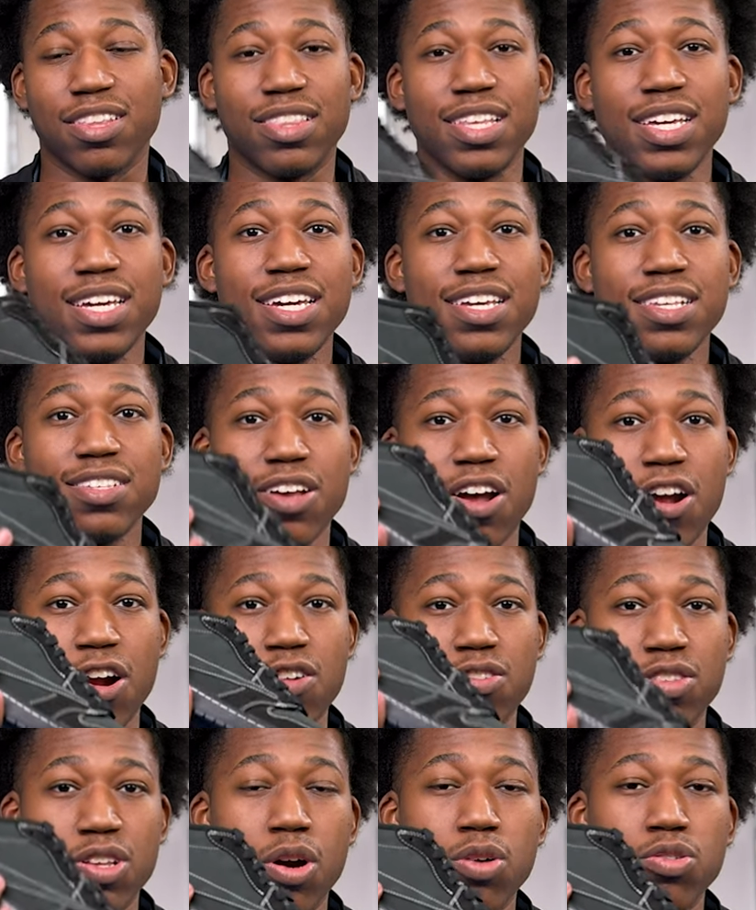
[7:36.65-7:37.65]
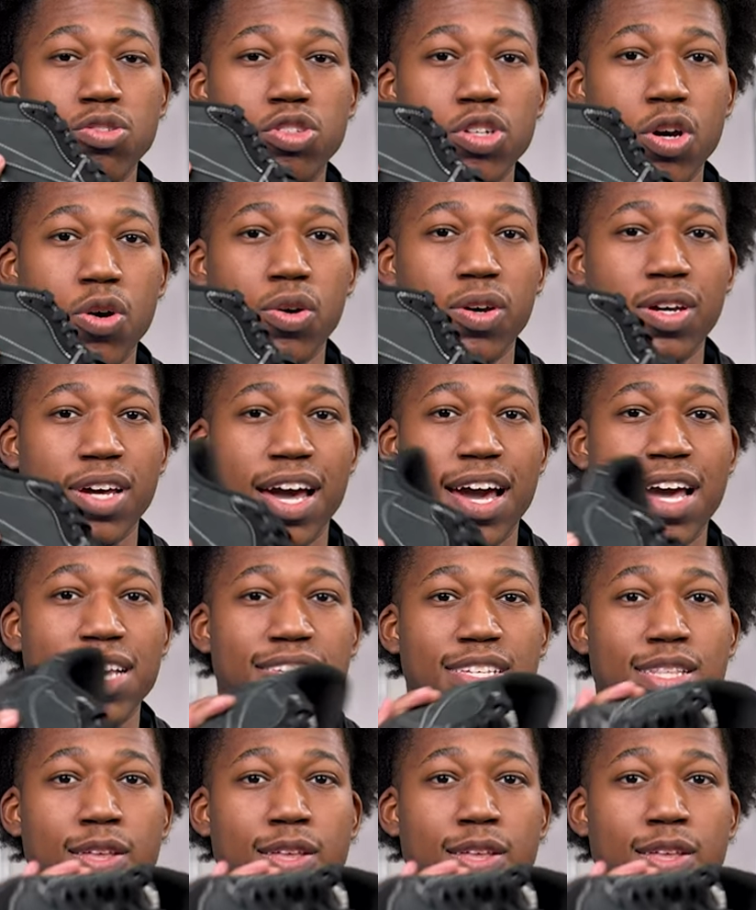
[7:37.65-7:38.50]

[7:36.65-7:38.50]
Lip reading: These are no joke, guys,